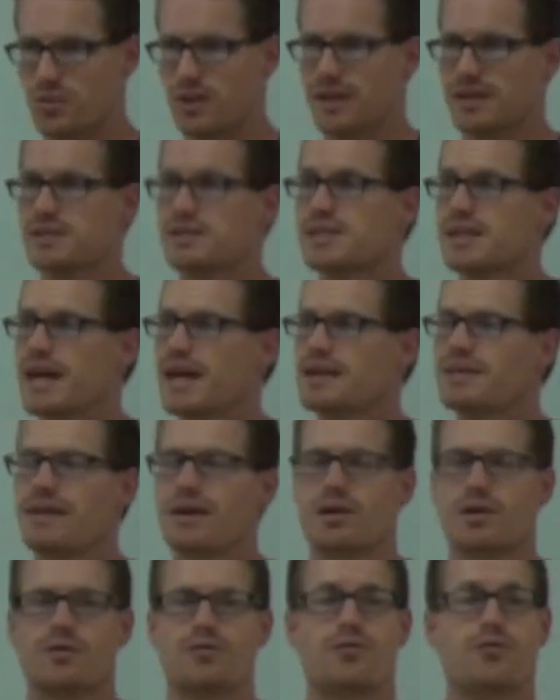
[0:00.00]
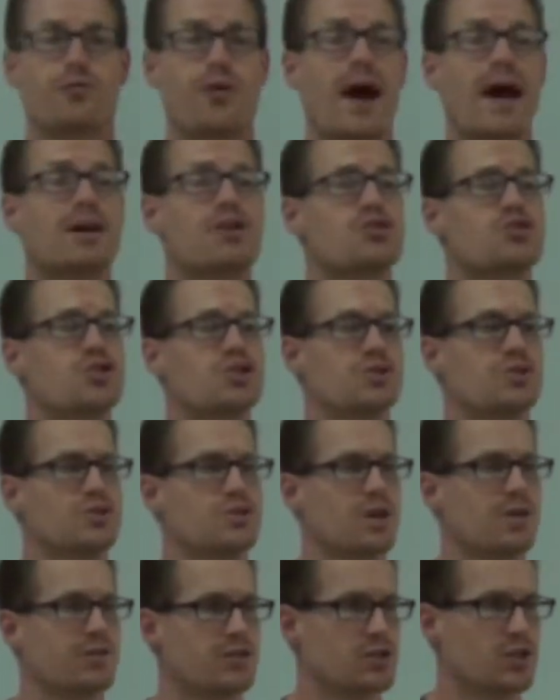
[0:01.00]
place saying they are fractions
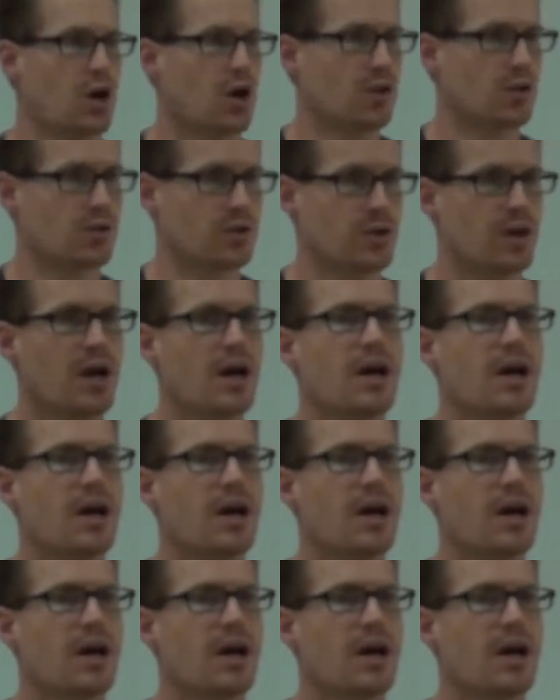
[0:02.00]
of a dollar.